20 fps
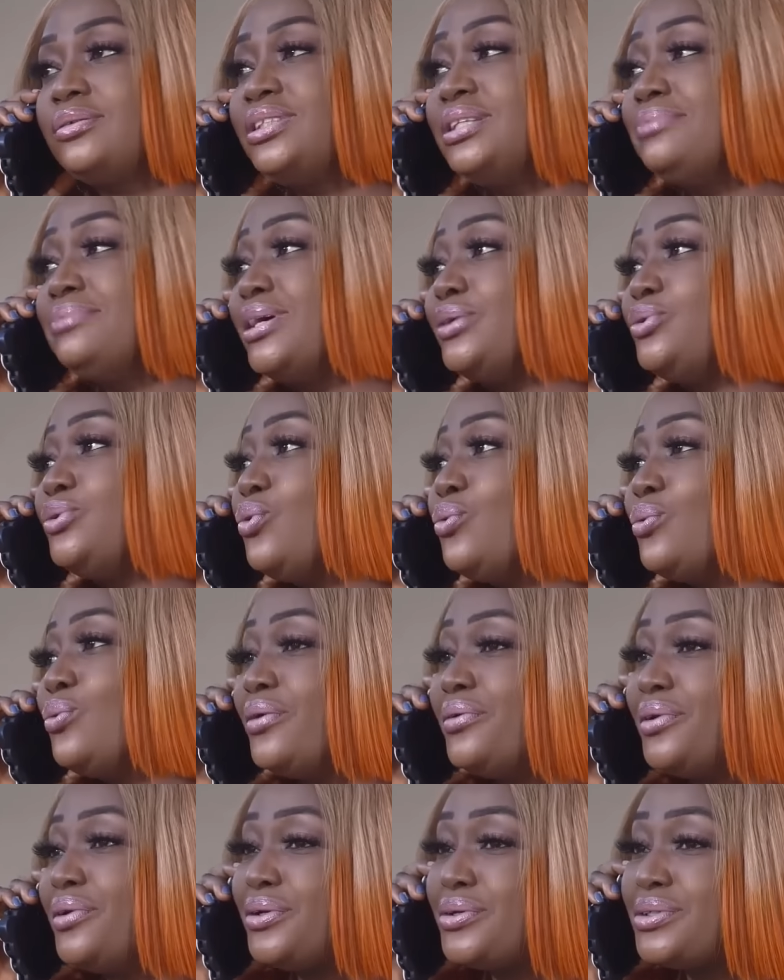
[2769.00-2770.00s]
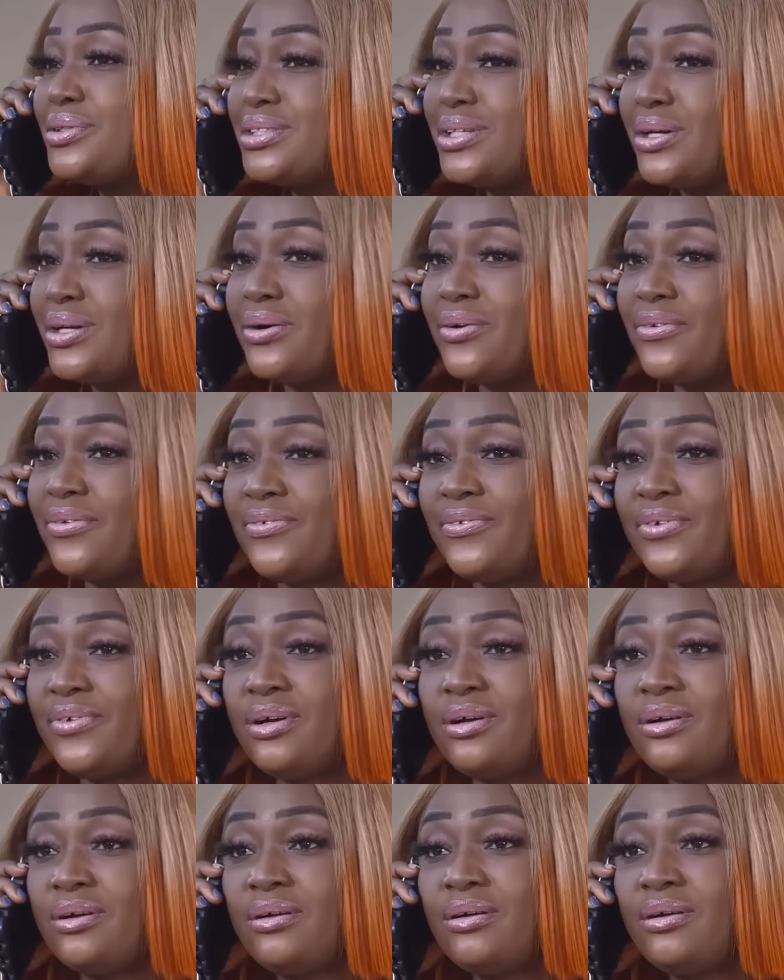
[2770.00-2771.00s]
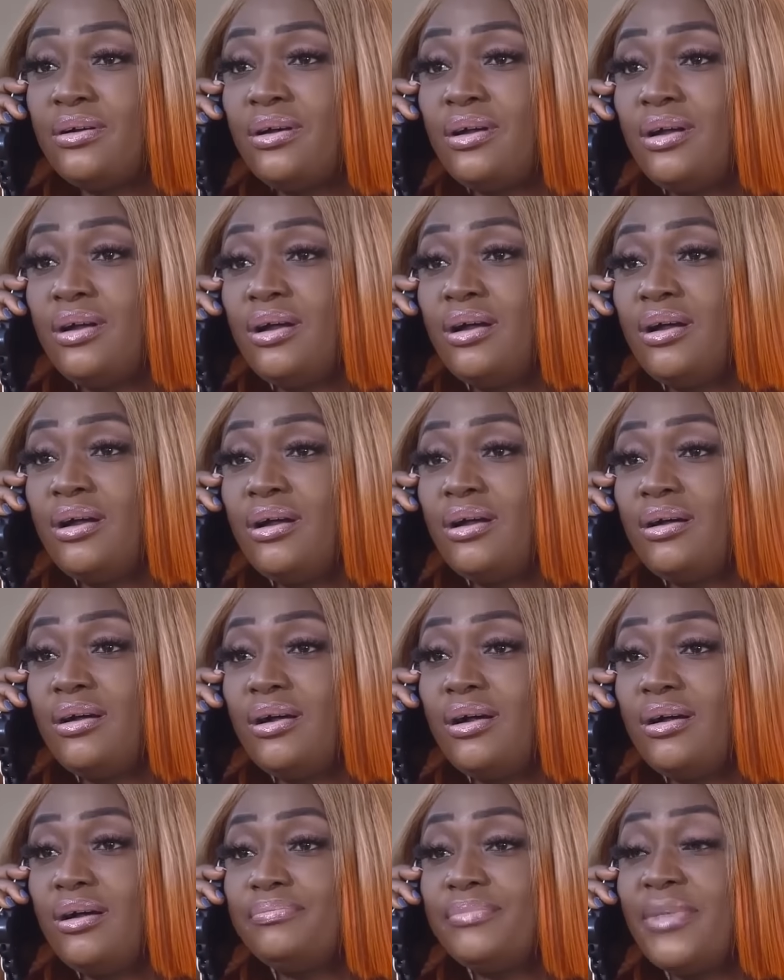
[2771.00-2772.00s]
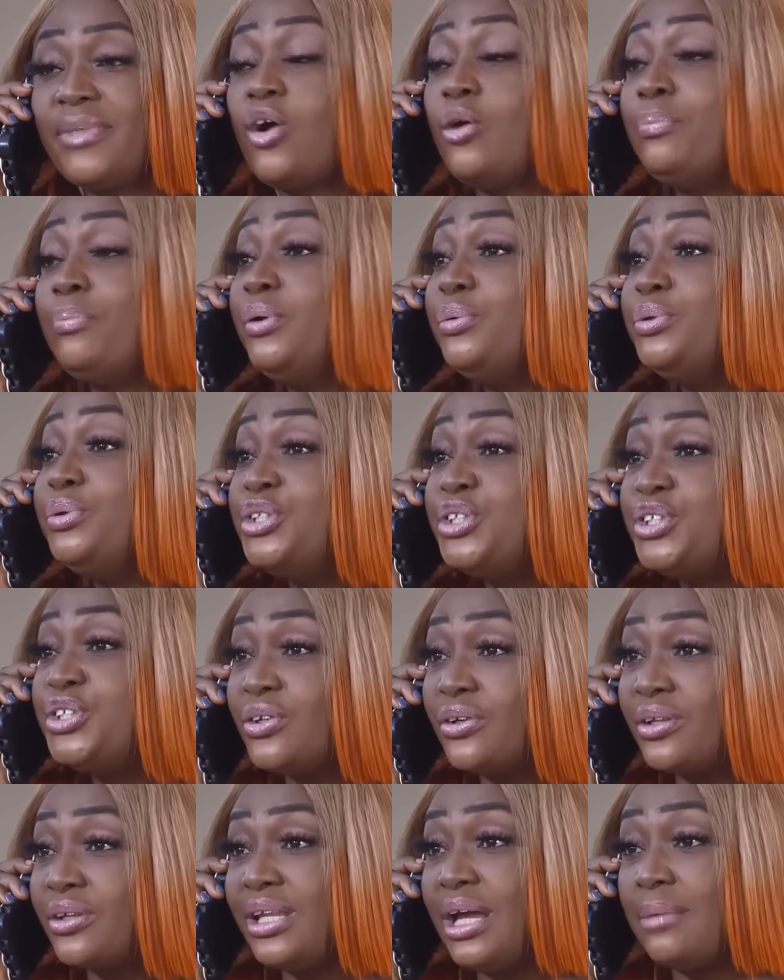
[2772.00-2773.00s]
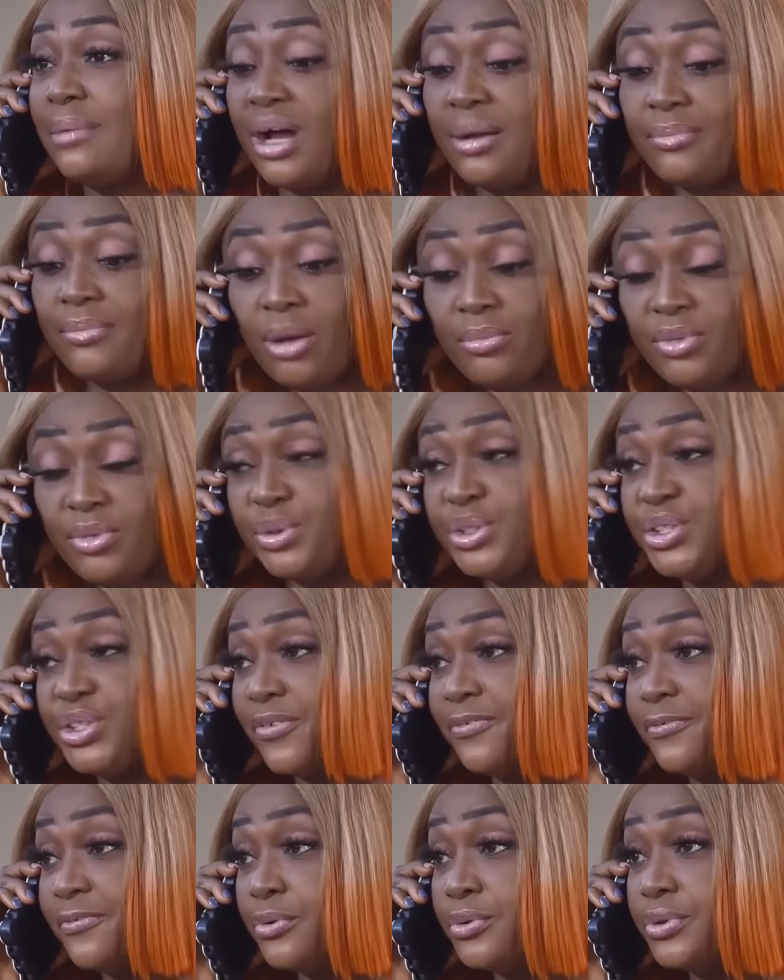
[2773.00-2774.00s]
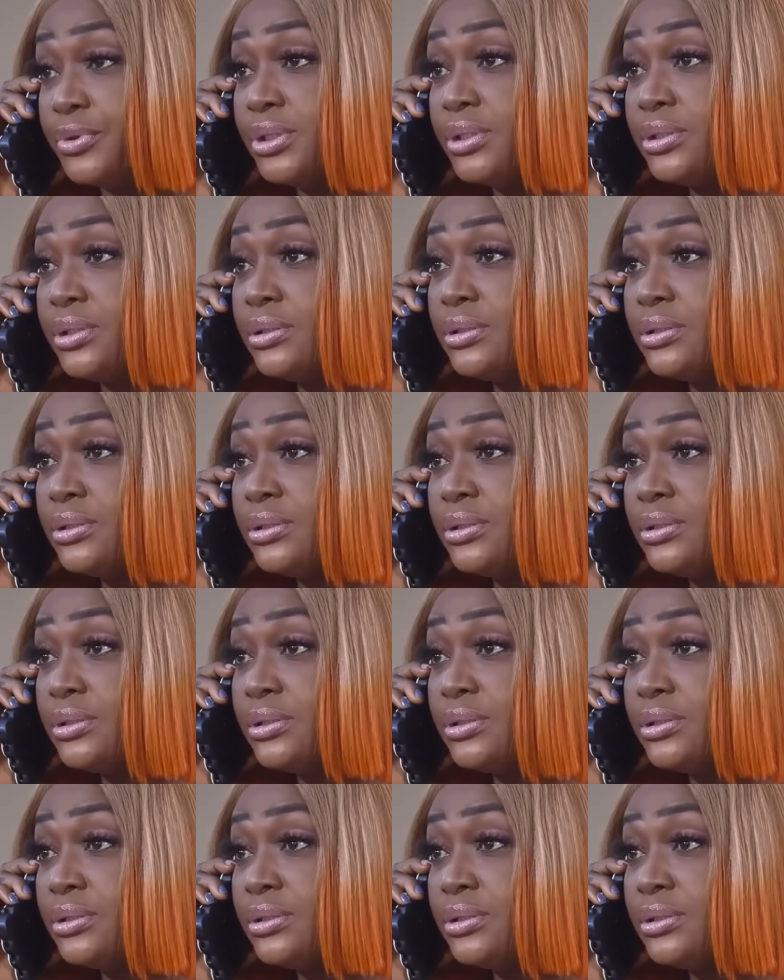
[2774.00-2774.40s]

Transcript: Dima, don't worry yourself. I'll be with you shortly. I'm coming with your food.